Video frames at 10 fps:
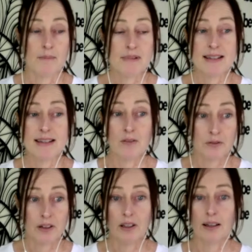
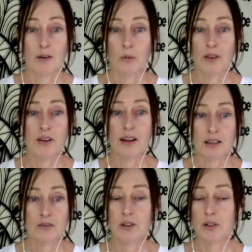definitely with an
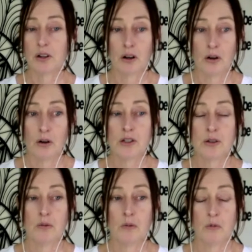interview coach,
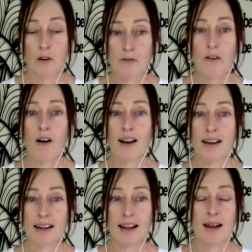
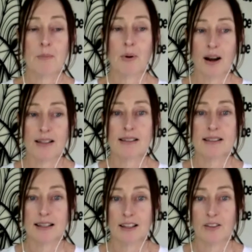refining and
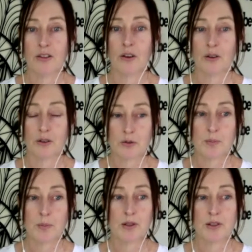practicing those
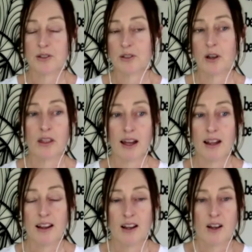responses so that
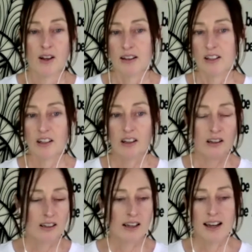
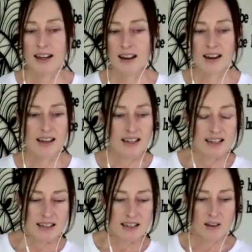
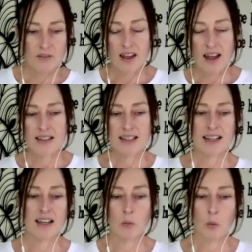any of that
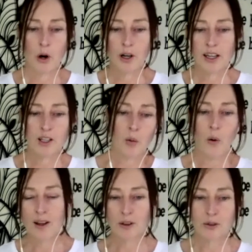working your
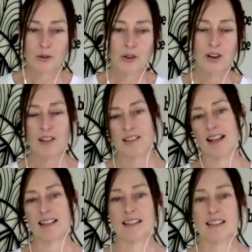way through those
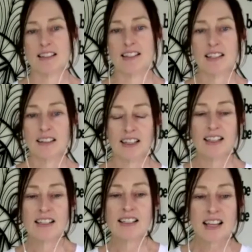answers until it
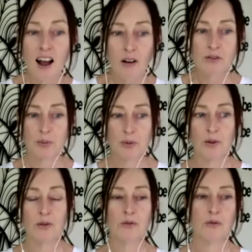is
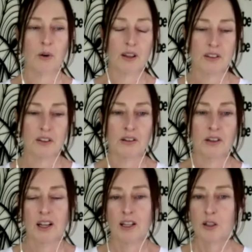comfortable with you.
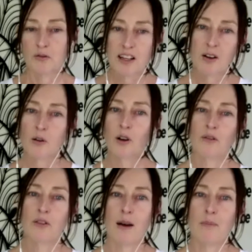You've done all
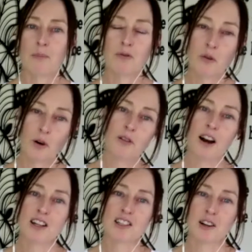of that before you're
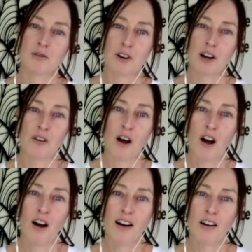actually in front of a
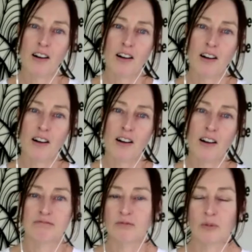hirer,
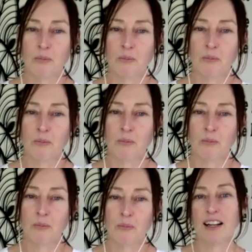
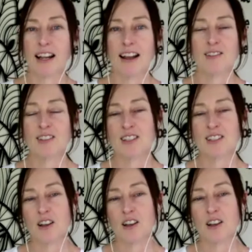where it counts. So